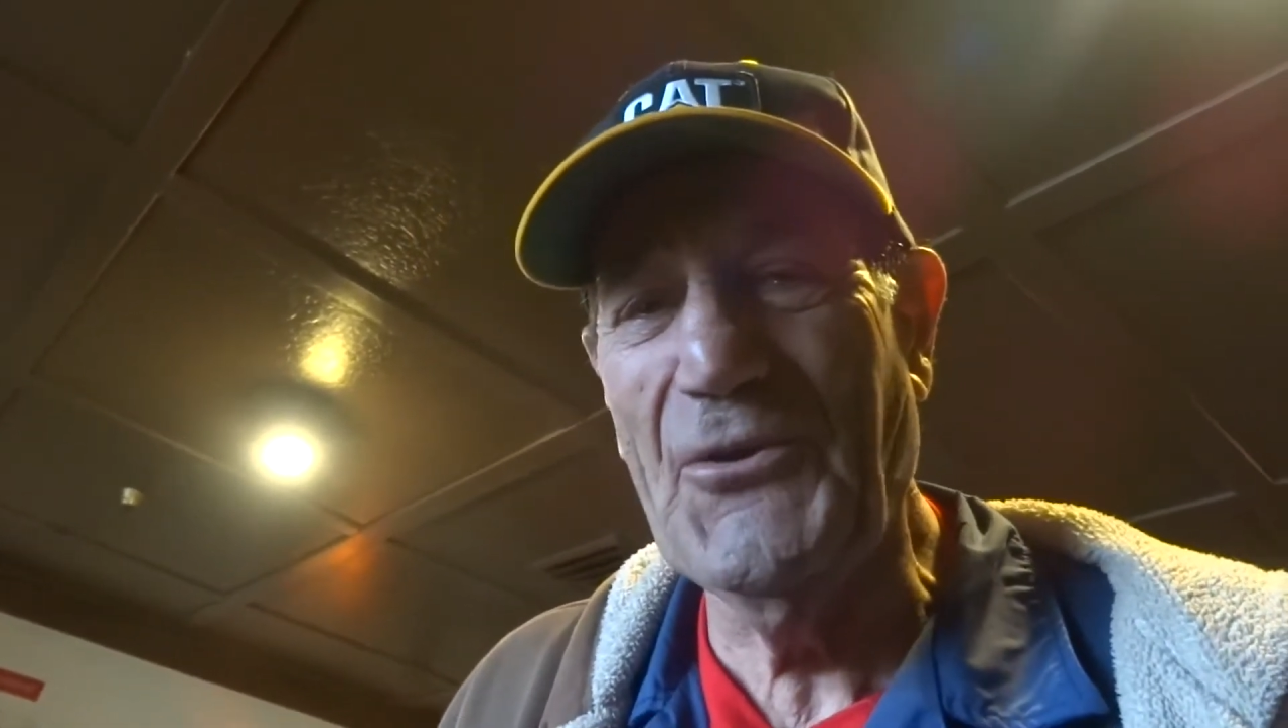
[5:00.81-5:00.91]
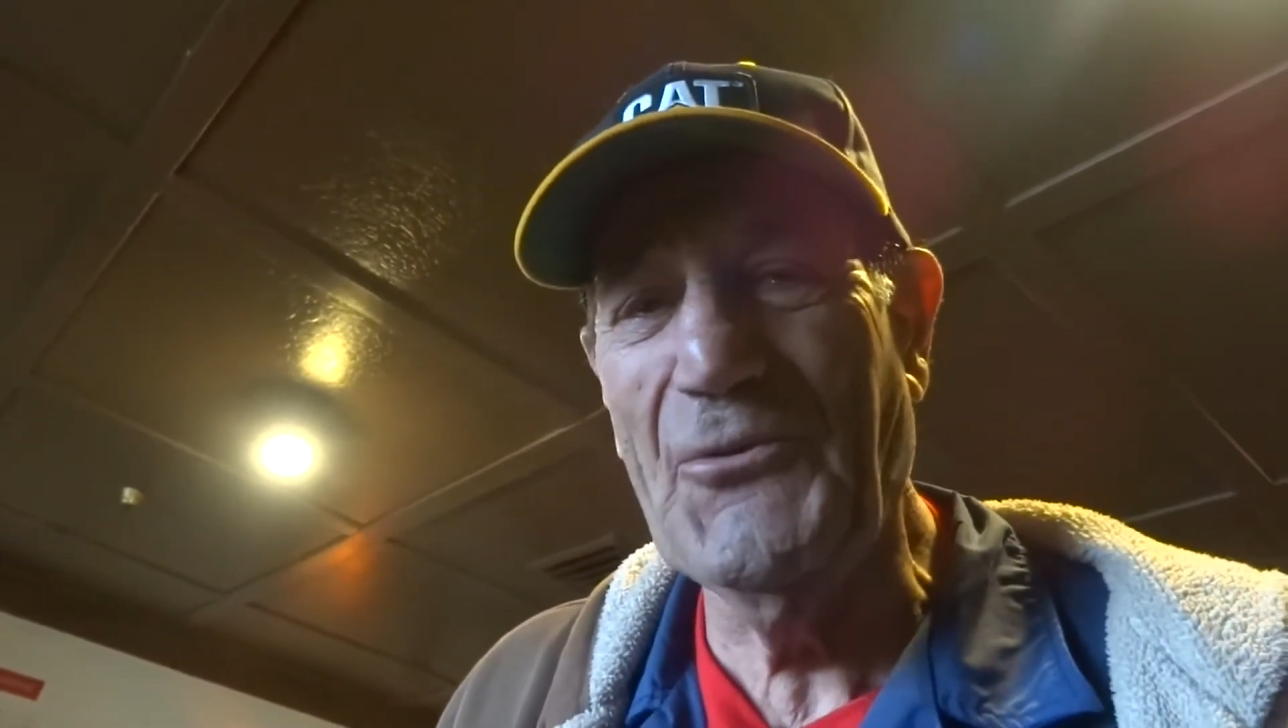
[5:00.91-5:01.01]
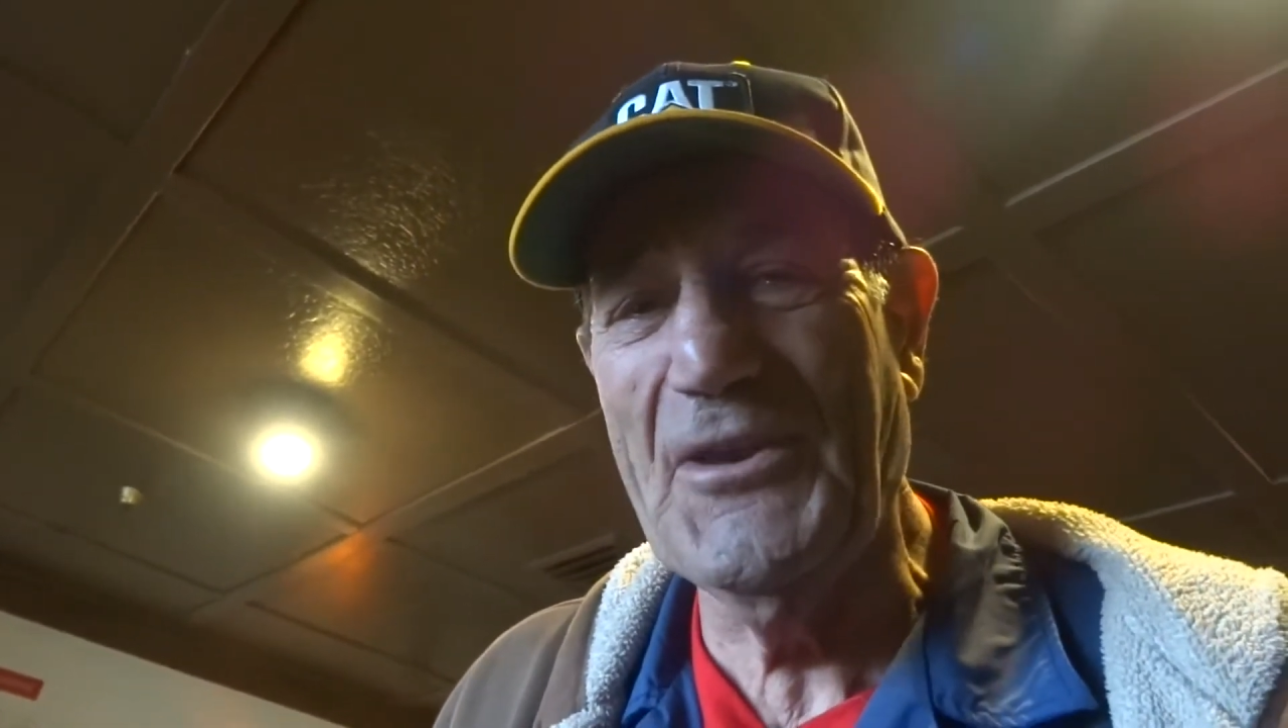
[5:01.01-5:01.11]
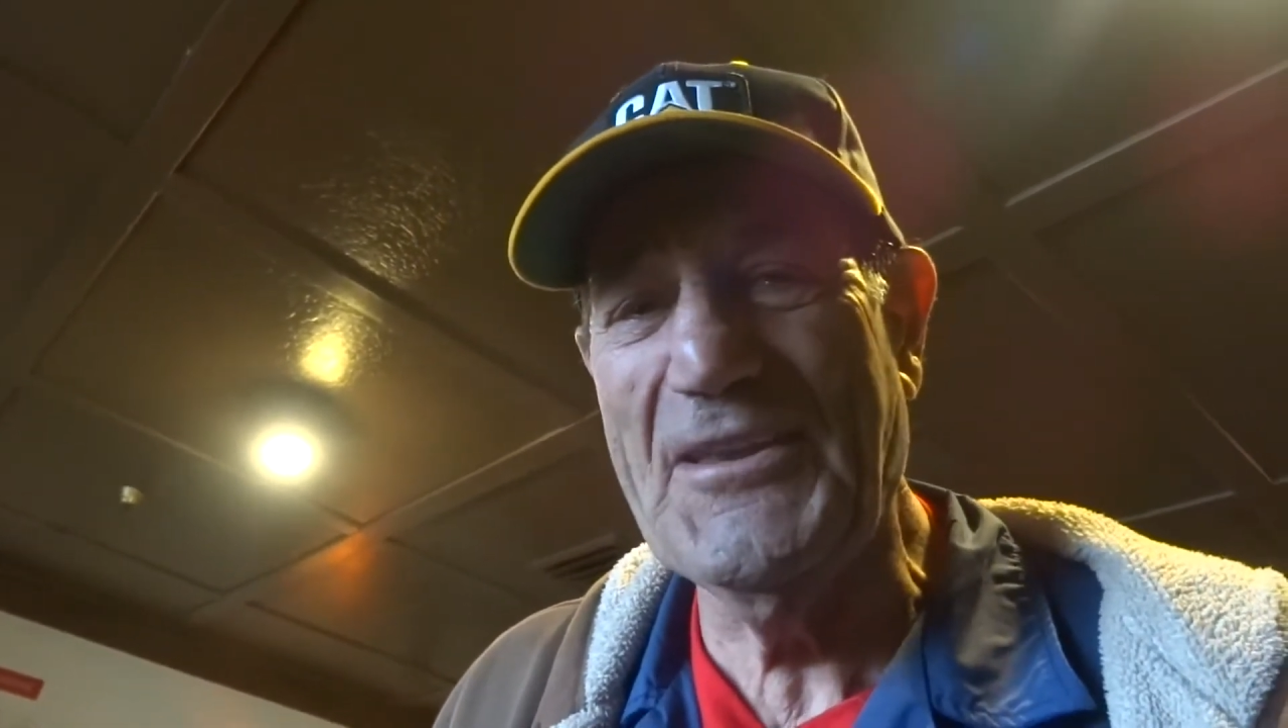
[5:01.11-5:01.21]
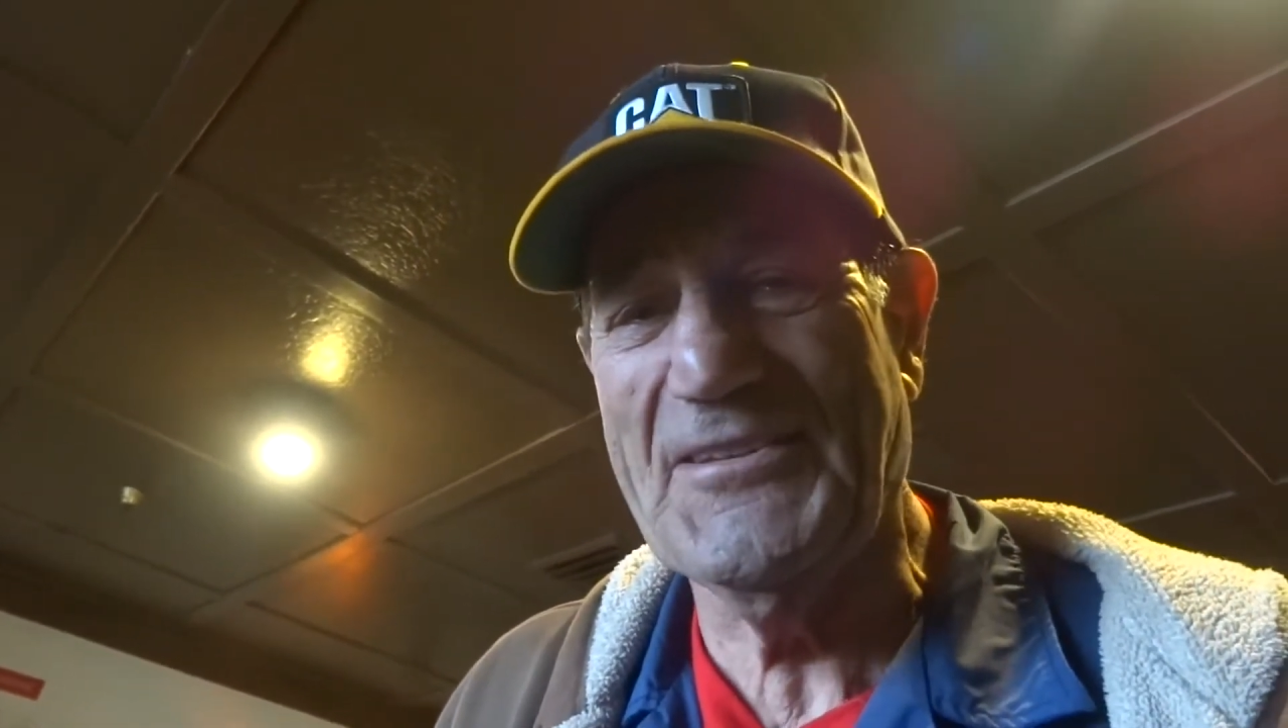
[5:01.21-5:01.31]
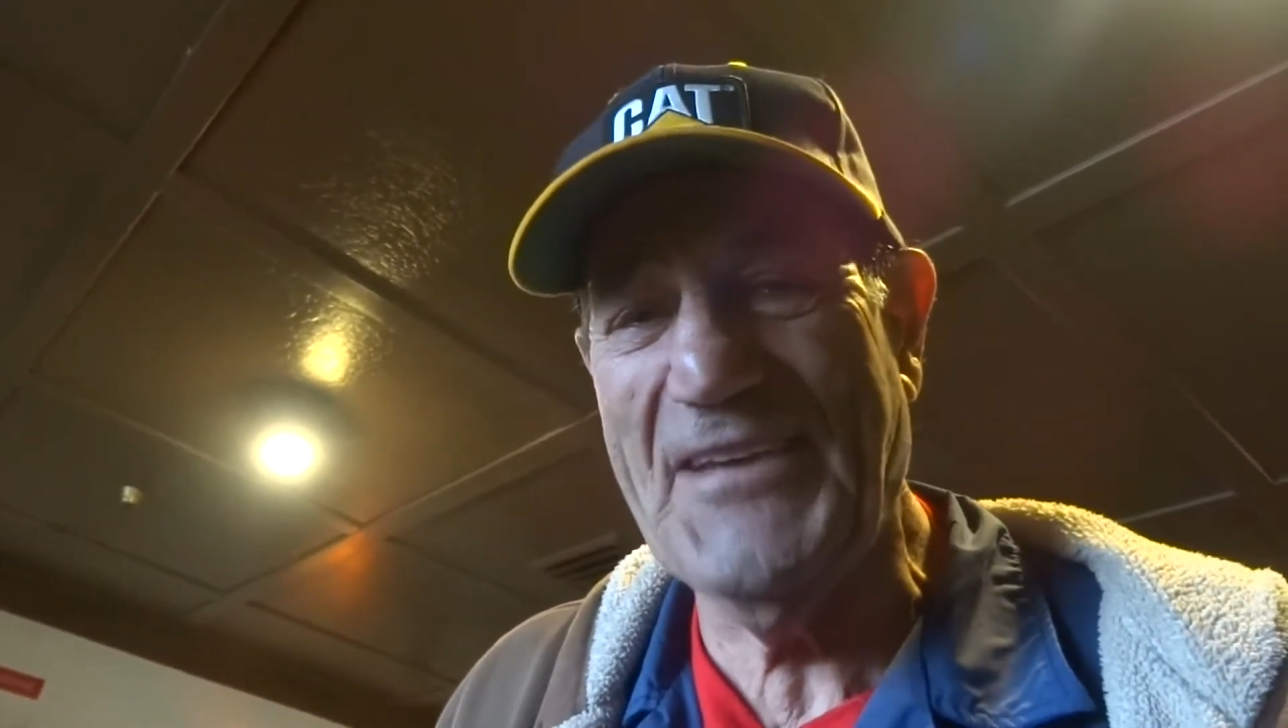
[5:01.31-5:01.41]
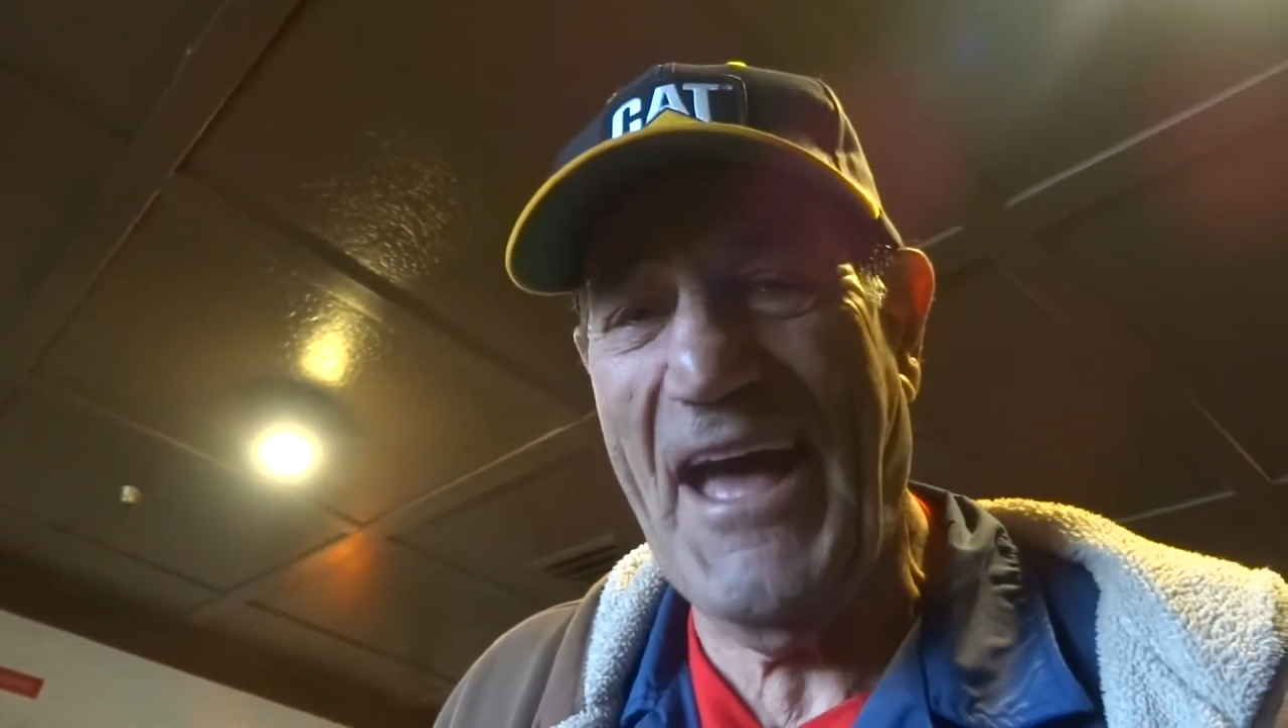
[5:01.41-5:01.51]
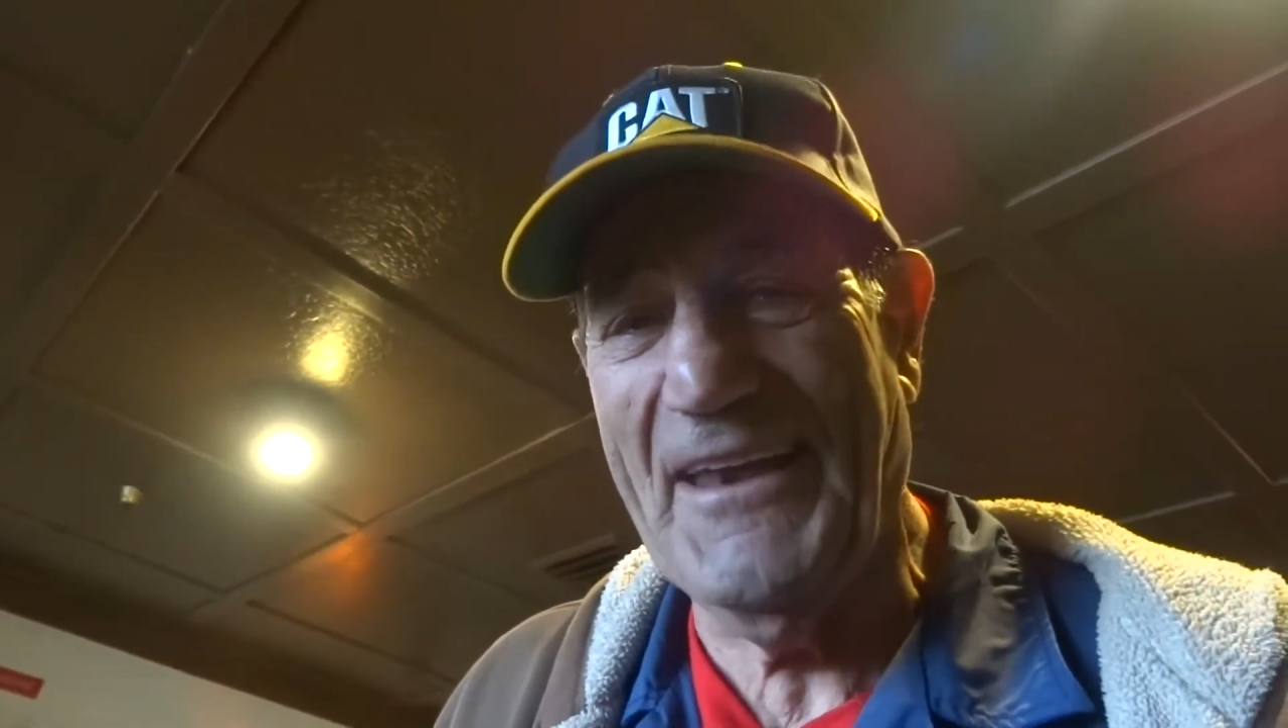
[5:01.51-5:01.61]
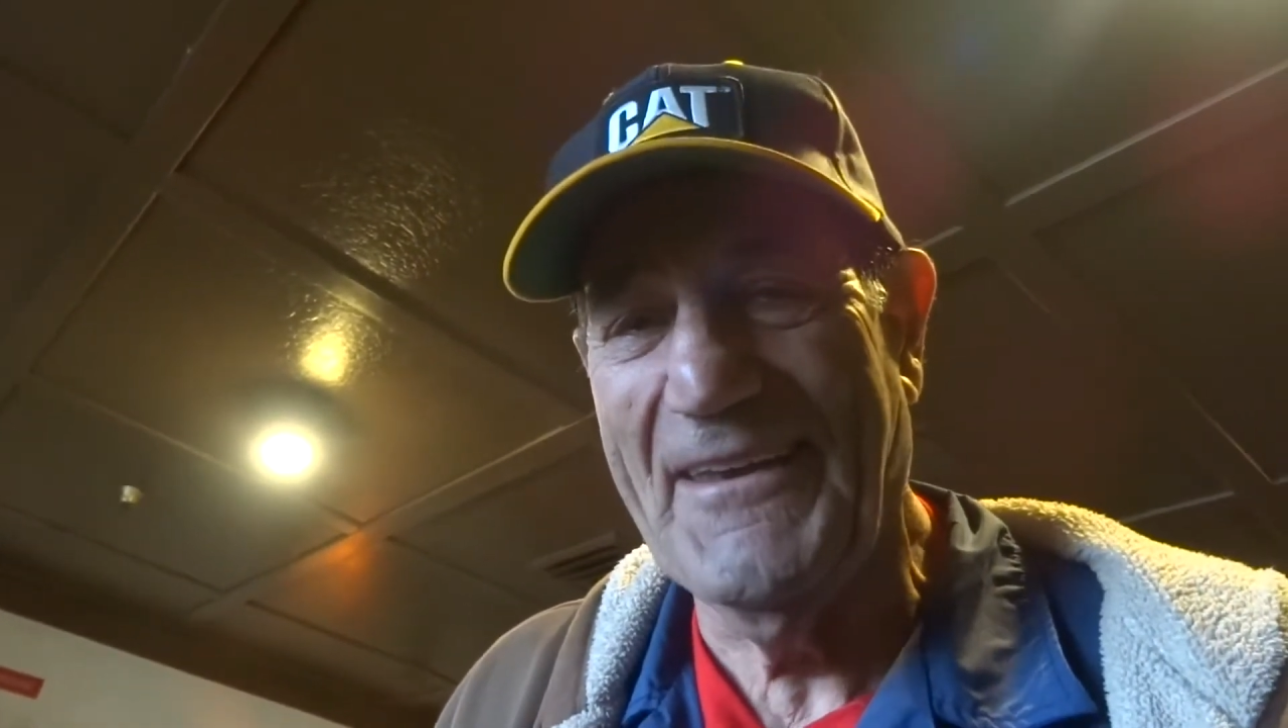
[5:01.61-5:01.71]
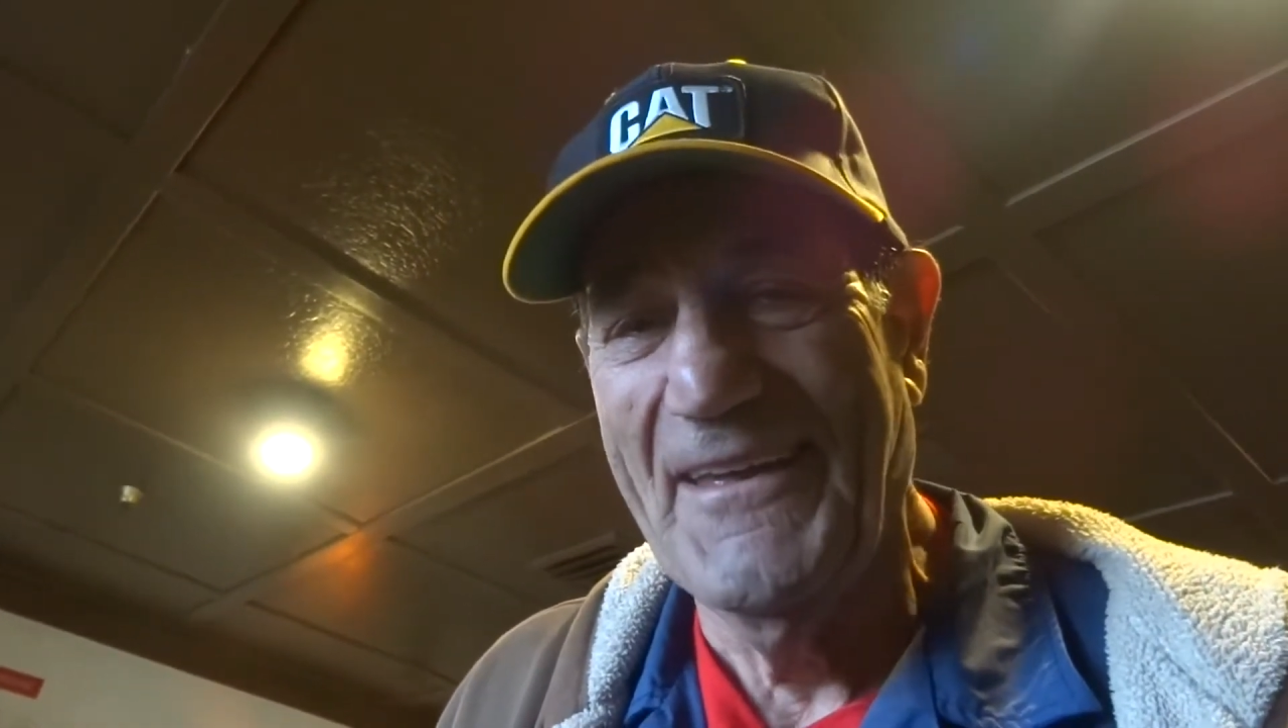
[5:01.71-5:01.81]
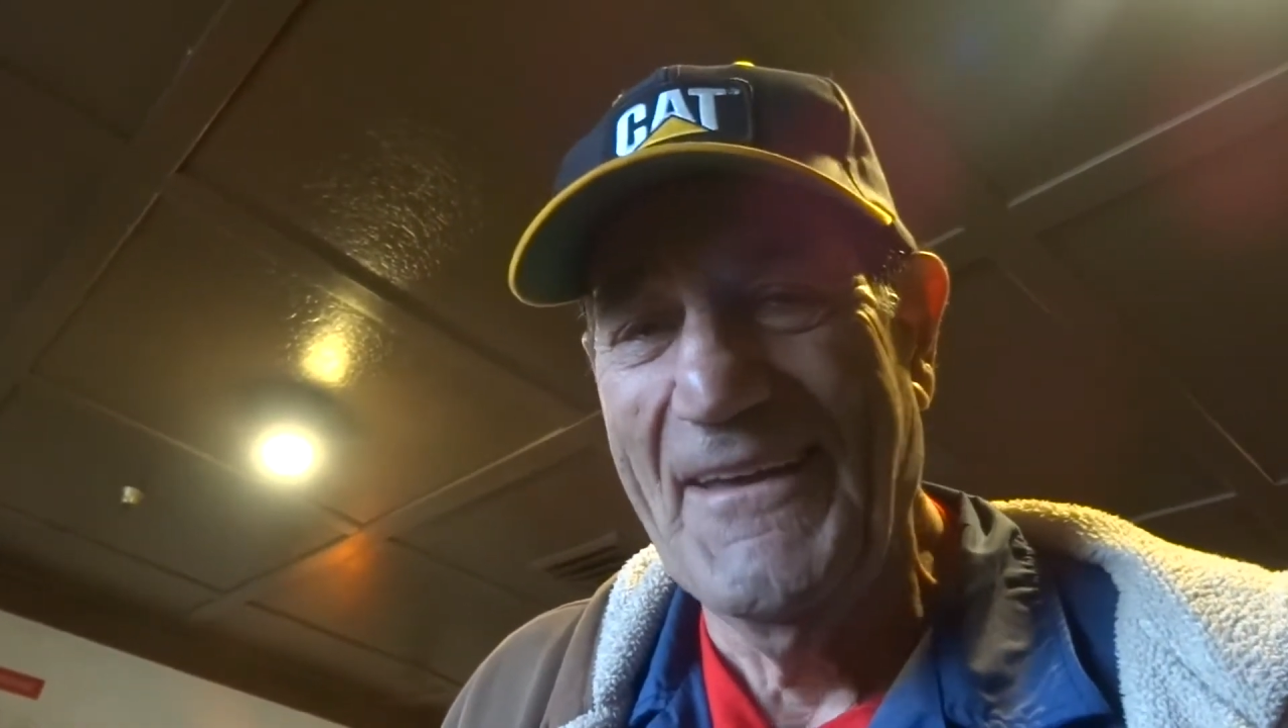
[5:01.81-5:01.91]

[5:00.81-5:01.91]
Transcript: do what he said.